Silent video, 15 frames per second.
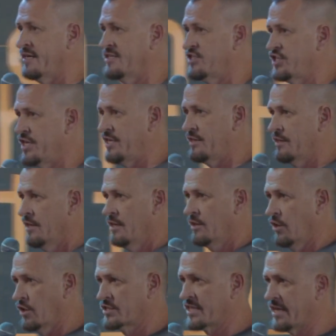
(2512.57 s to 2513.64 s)
and she
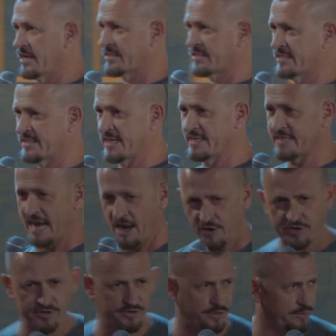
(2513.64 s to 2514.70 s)
looks at us and says, How
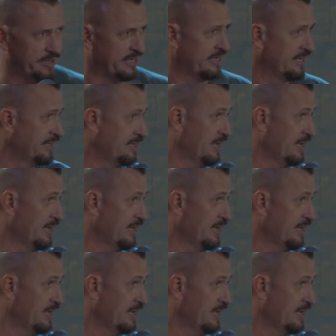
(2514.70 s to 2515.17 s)
are you doing?